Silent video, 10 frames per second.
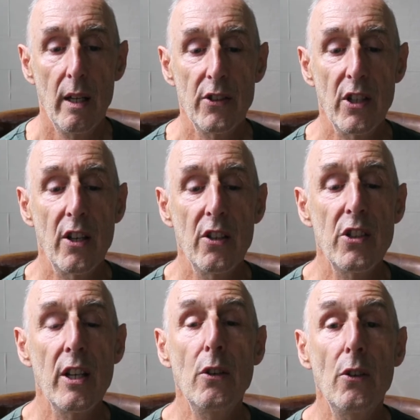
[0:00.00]
To
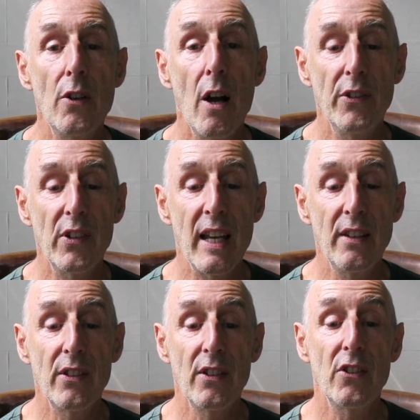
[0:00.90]
continue to dance
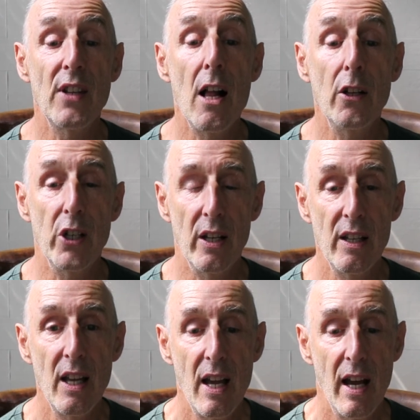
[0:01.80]
against nostalgia
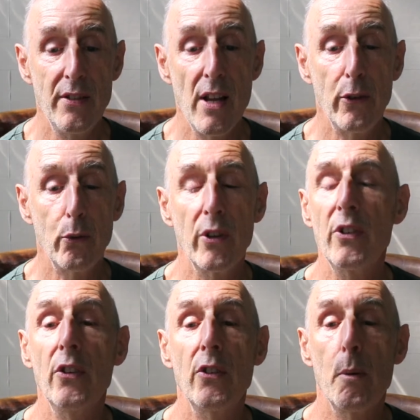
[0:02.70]
and thus
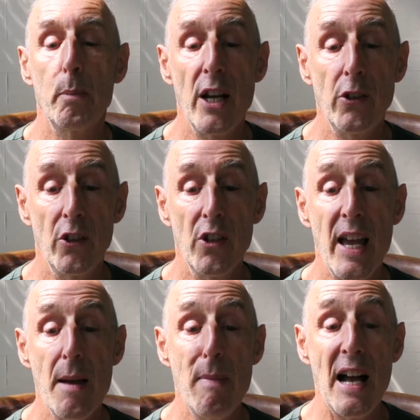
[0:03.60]
resist the pressure to
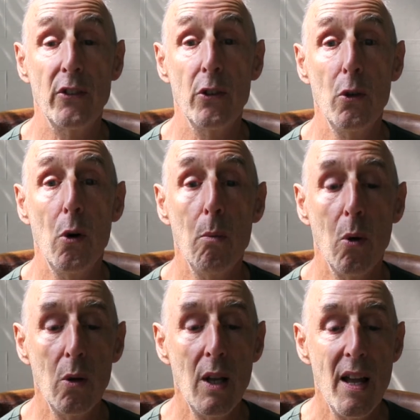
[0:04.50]
get back to normal